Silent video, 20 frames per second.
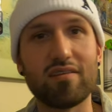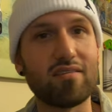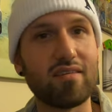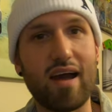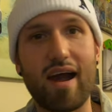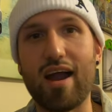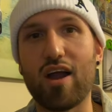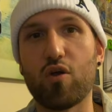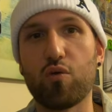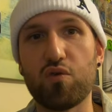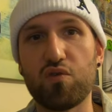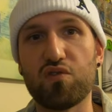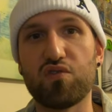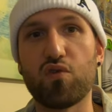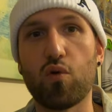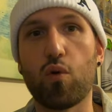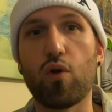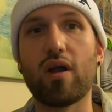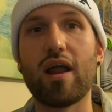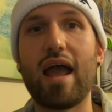entire
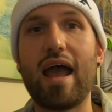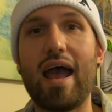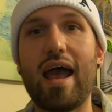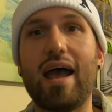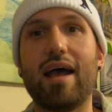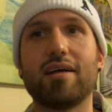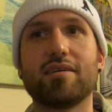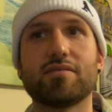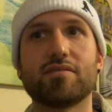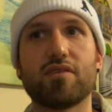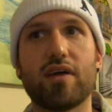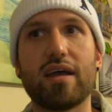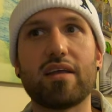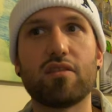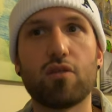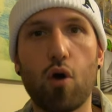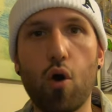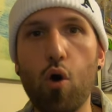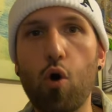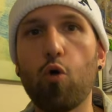resort as
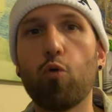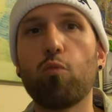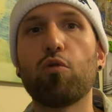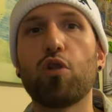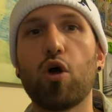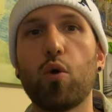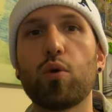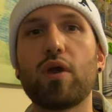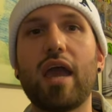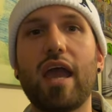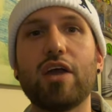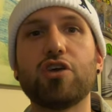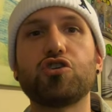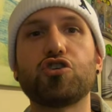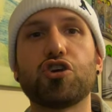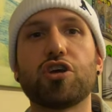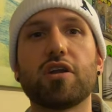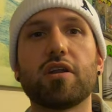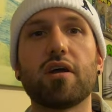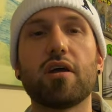like the home
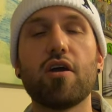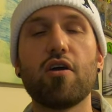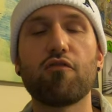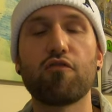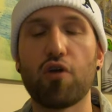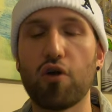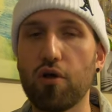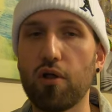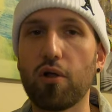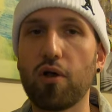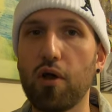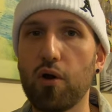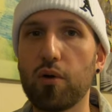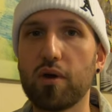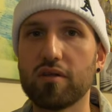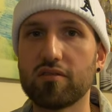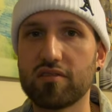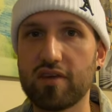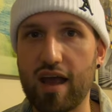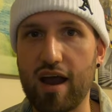location for Hulk
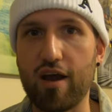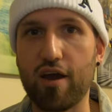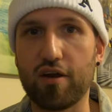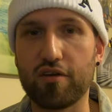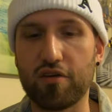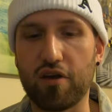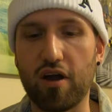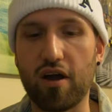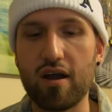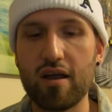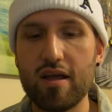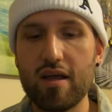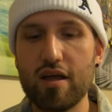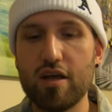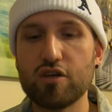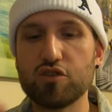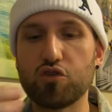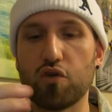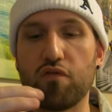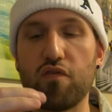Hogan's character.
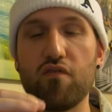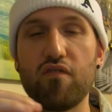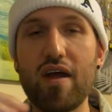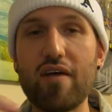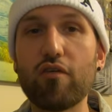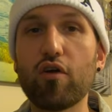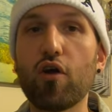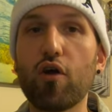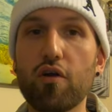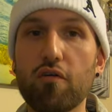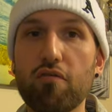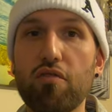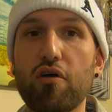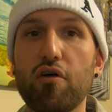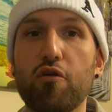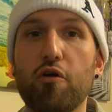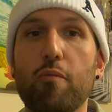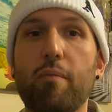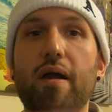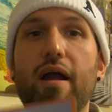So if you've never heard of
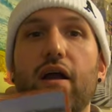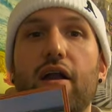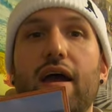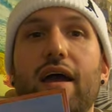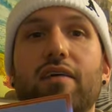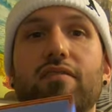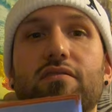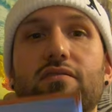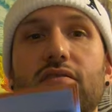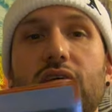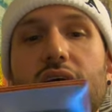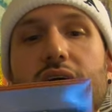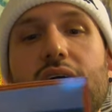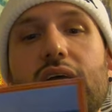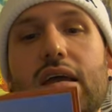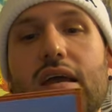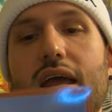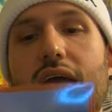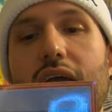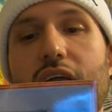Thunder in Paradise
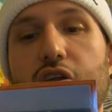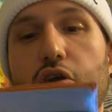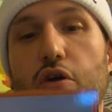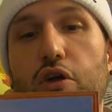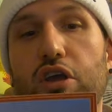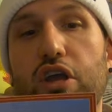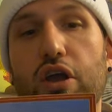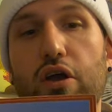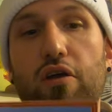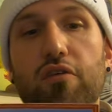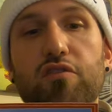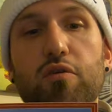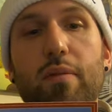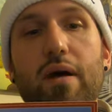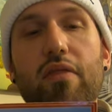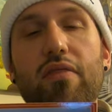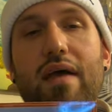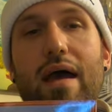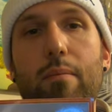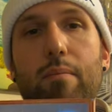and you're curious
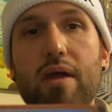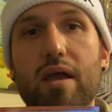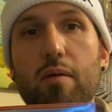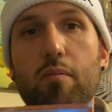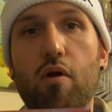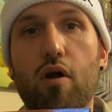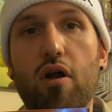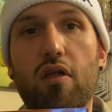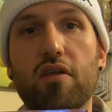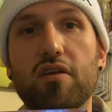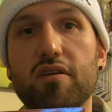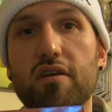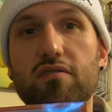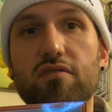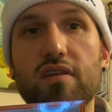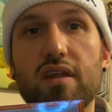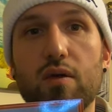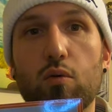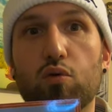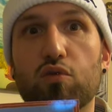about that being part of the
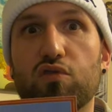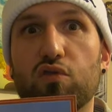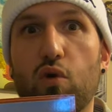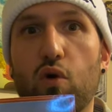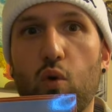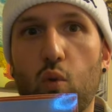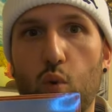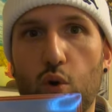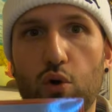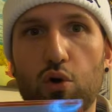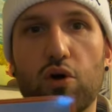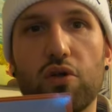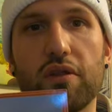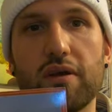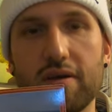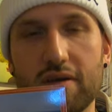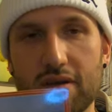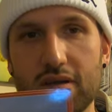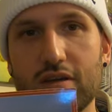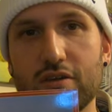Disney resort
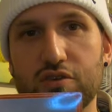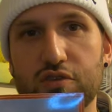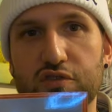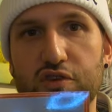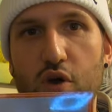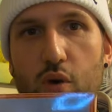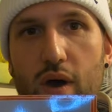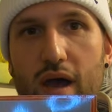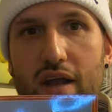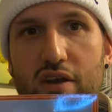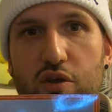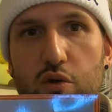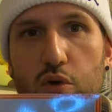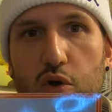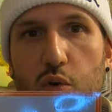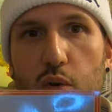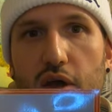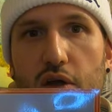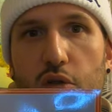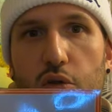world, just go ahead and do
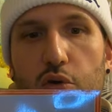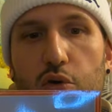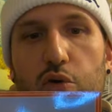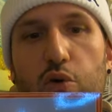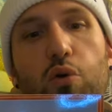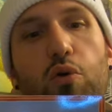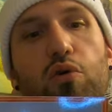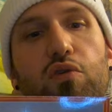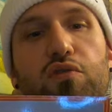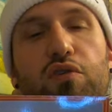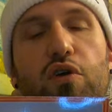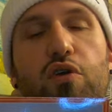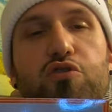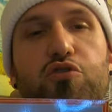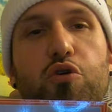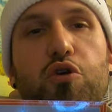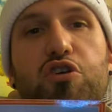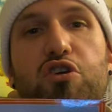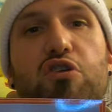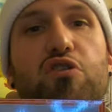a quick little Google
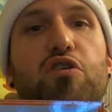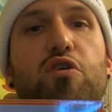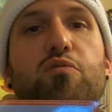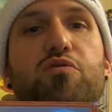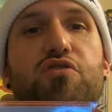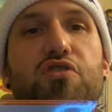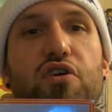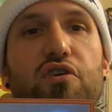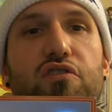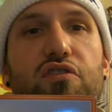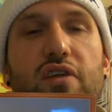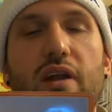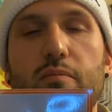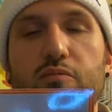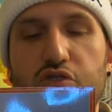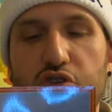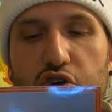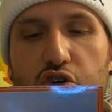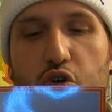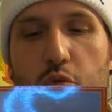search or a YouTube search and I'm
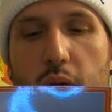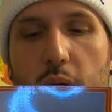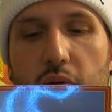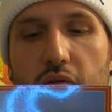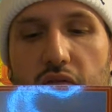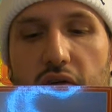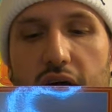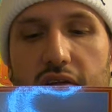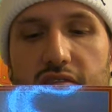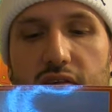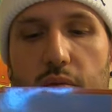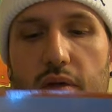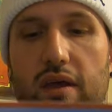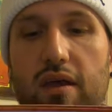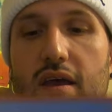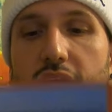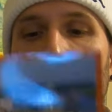sure you'll be able to find something.